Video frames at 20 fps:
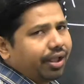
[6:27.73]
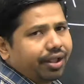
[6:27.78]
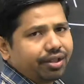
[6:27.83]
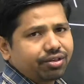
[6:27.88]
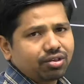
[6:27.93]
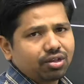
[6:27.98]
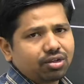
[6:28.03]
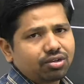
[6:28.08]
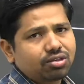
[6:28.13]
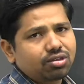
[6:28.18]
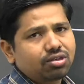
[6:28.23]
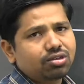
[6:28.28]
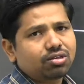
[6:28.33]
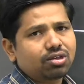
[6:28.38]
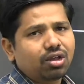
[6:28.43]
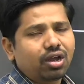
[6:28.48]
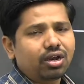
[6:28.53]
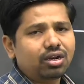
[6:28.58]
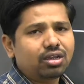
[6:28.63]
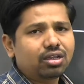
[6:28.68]
x-axis,
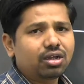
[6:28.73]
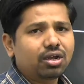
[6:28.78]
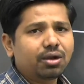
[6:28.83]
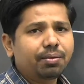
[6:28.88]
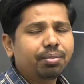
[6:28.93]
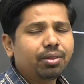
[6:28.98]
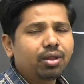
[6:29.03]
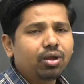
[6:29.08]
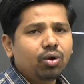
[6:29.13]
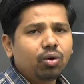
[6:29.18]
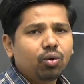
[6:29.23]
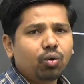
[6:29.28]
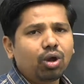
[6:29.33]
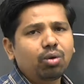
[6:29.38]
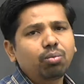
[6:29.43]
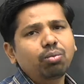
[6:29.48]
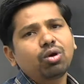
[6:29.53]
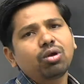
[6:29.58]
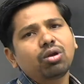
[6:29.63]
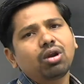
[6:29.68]
and the
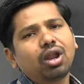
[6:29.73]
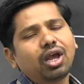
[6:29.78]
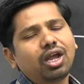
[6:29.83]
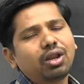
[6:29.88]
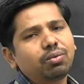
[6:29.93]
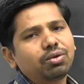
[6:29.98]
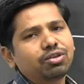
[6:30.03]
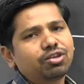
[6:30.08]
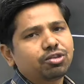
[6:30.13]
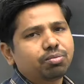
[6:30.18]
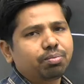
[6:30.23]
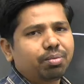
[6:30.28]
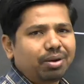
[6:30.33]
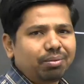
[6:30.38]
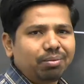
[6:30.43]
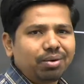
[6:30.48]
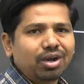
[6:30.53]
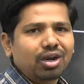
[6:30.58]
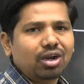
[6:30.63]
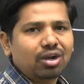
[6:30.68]
one more line which is
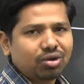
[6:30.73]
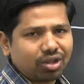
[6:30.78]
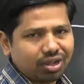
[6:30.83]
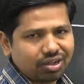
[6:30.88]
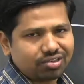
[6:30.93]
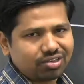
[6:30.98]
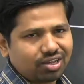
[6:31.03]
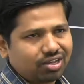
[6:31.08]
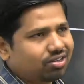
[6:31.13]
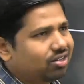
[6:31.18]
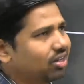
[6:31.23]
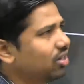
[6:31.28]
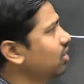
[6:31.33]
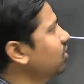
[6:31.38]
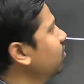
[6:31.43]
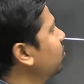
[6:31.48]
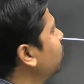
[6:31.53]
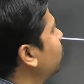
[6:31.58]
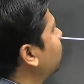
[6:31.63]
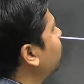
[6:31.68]
perpendicular to x-axis, that
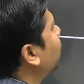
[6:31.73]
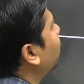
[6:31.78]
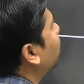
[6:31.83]
is